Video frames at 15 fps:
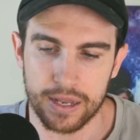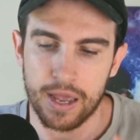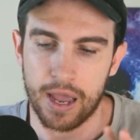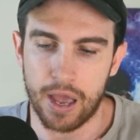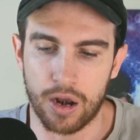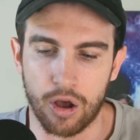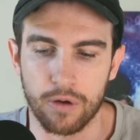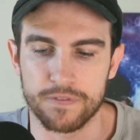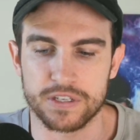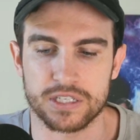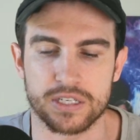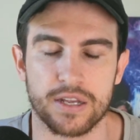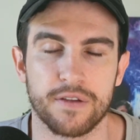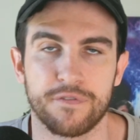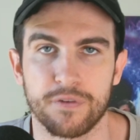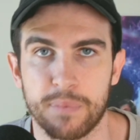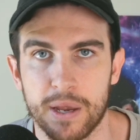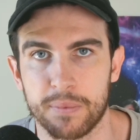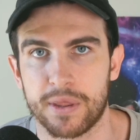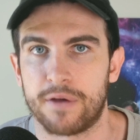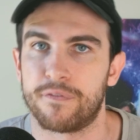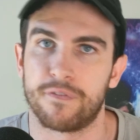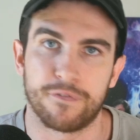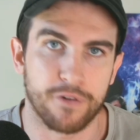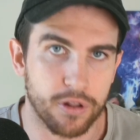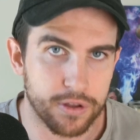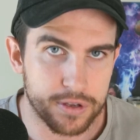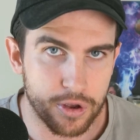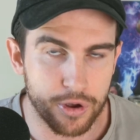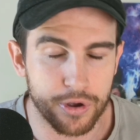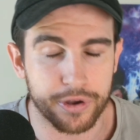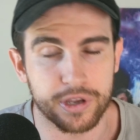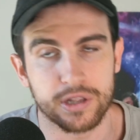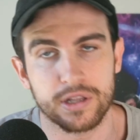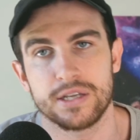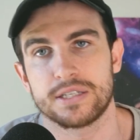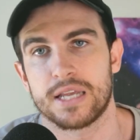And obviously, for people that follow Hercules,